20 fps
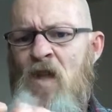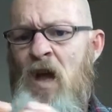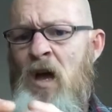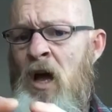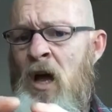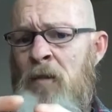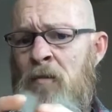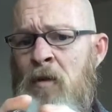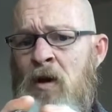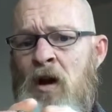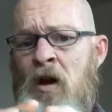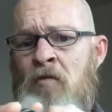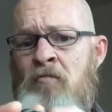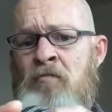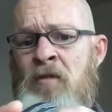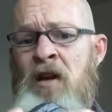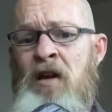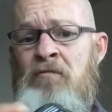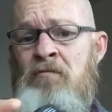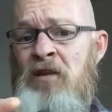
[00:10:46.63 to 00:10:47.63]
A
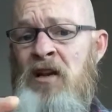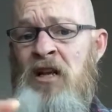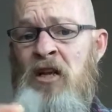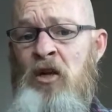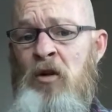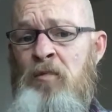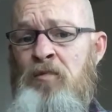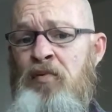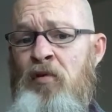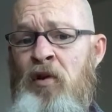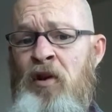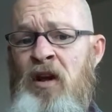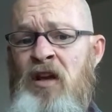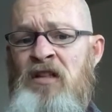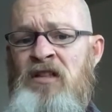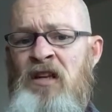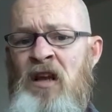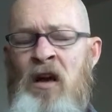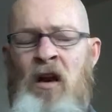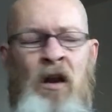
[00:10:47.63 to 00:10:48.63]
really, really good
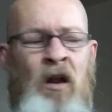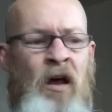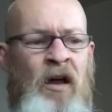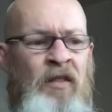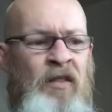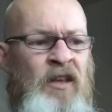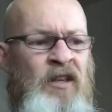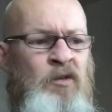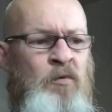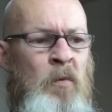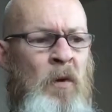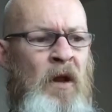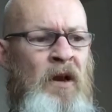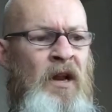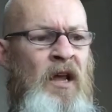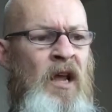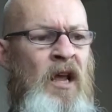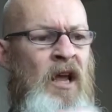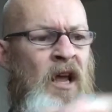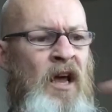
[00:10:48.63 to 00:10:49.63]
product. I like this
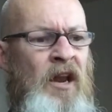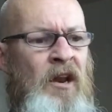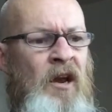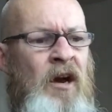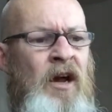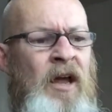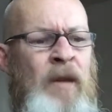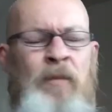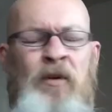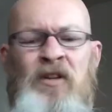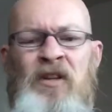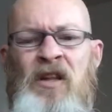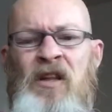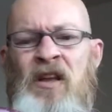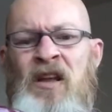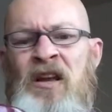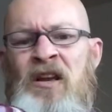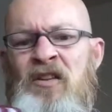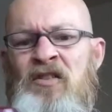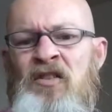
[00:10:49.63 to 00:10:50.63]
one. Now, I am
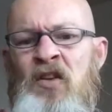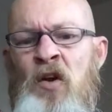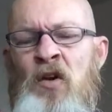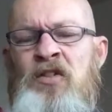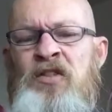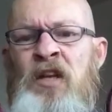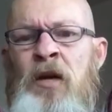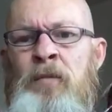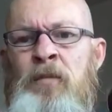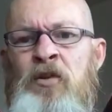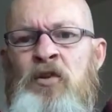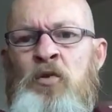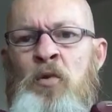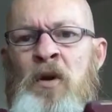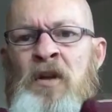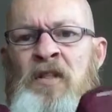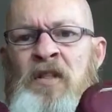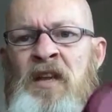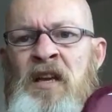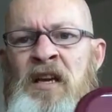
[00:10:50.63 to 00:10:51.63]
in a toss-up
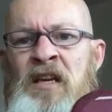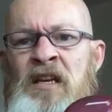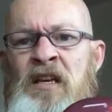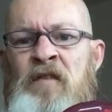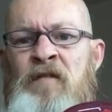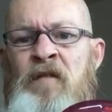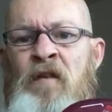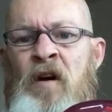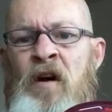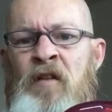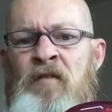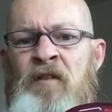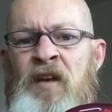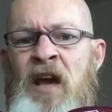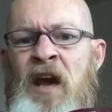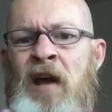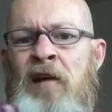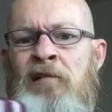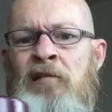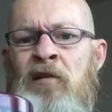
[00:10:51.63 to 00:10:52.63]
between the 85
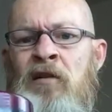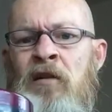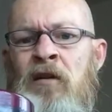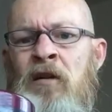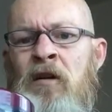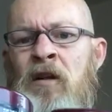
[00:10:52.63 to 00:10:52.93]
carats